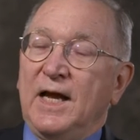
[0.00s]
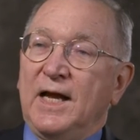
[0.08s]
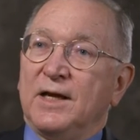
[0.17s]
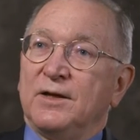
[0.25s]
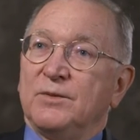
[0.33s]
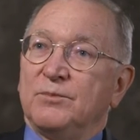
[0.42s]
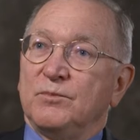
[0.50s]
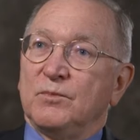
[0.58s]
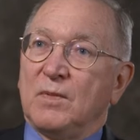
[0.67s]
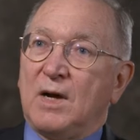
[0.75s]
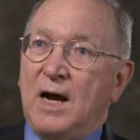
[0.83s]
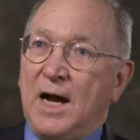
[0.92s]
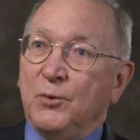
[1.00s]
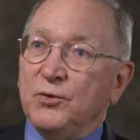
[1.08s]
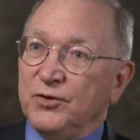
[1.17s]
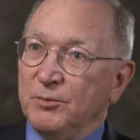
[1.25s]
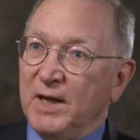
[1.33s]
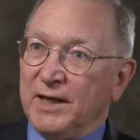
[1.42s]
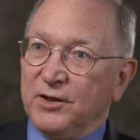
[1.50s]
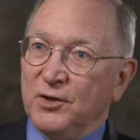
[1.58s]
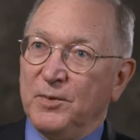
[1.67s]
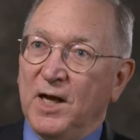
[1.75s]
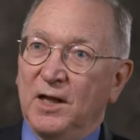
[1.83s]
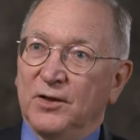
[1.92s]
And I was the
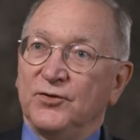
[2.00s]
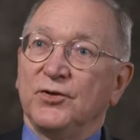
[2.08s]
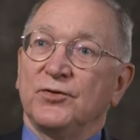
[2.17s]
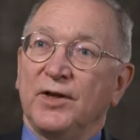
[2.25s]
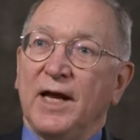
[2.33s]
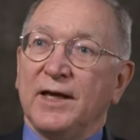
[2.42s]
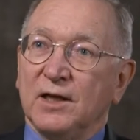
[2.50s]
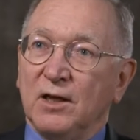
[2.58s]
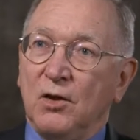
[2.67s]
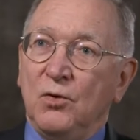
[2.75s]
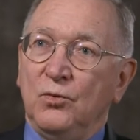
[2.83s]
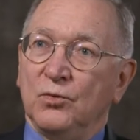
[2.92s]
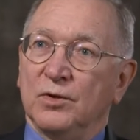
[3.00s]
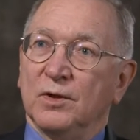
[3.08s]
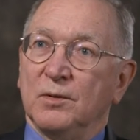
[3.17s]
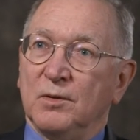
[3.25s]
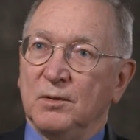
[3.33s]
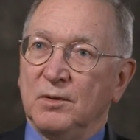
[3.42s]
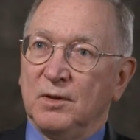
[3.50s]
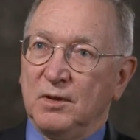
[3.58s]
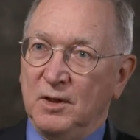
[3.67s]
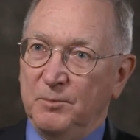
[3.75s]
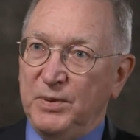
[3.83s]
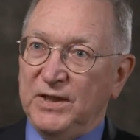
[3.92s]
molecular biologist, and I cloned
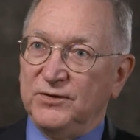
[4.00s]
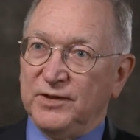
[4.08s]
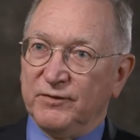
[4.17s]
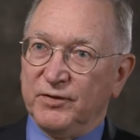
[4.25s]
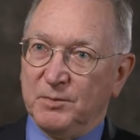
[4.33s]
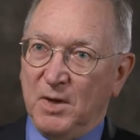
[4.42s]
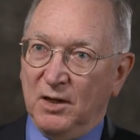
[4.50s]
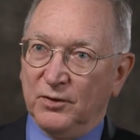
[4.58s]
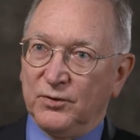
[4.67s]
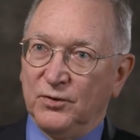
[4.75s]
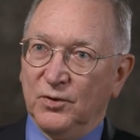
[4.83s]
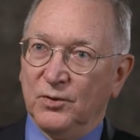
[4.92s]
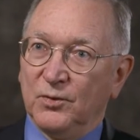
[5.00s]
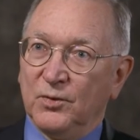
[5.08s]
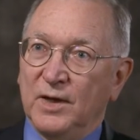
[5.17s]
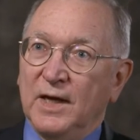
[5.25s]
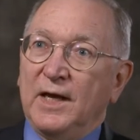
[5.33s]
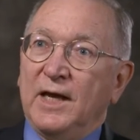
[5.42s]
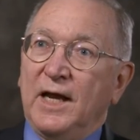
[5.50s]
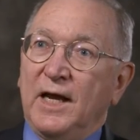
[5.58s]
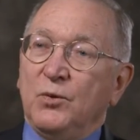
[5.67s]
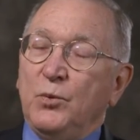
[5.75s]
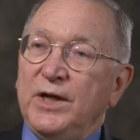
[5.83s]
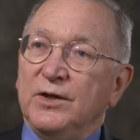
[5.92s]
the B7 molecule.
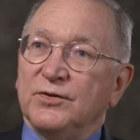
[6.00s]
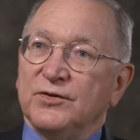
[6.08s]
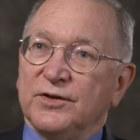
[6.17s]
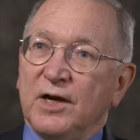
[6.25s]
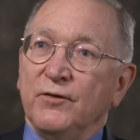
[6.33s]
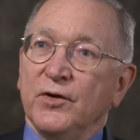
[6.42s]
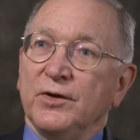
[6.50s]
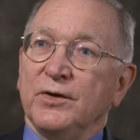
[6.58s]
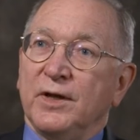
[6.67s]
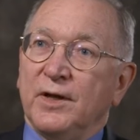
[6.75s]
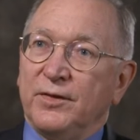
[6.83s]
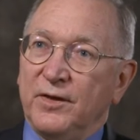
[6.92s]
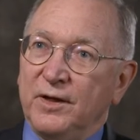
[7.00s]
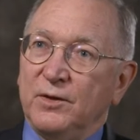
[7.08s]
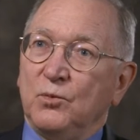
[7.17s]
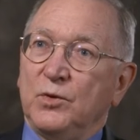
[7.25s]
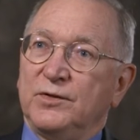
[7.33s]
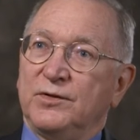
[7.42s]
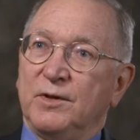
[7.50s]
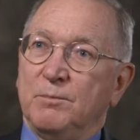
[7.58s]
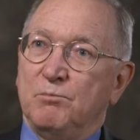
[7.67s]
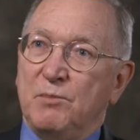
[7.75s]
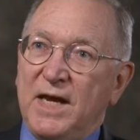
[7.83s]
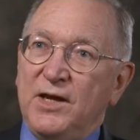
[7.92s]
And we discovered that it was the
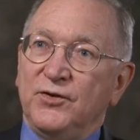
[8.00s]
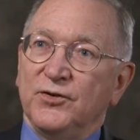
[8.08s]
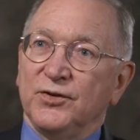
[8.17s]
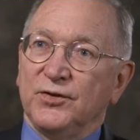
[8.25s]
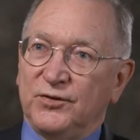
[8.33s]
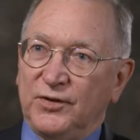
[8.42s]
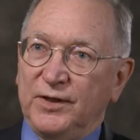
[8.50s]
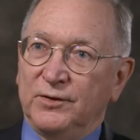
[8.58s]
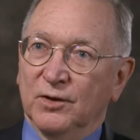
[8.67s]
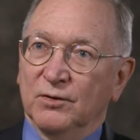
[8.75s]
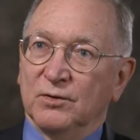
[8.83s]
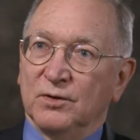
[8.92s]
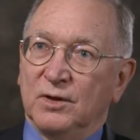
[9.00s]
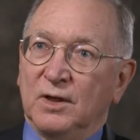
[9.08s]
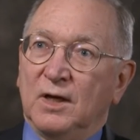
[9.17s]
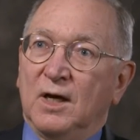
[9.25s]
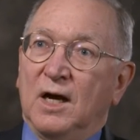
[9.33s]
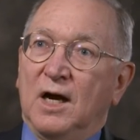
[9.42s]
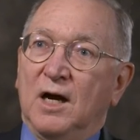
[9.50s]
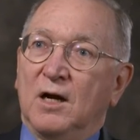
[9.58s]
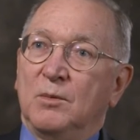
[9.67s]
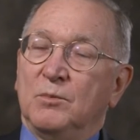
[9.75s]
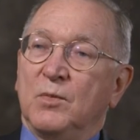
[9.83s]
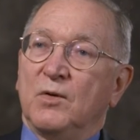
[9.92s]
major signal
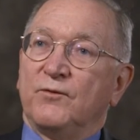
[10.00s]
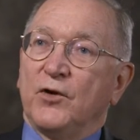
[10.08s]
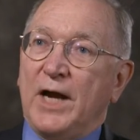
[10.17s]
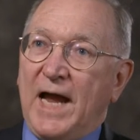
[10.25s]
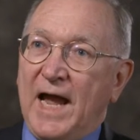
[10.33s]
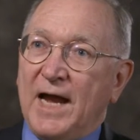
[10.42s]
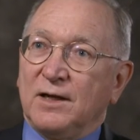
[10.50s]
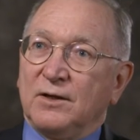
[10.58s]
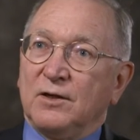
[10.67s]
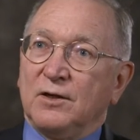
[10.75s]
um, for ACT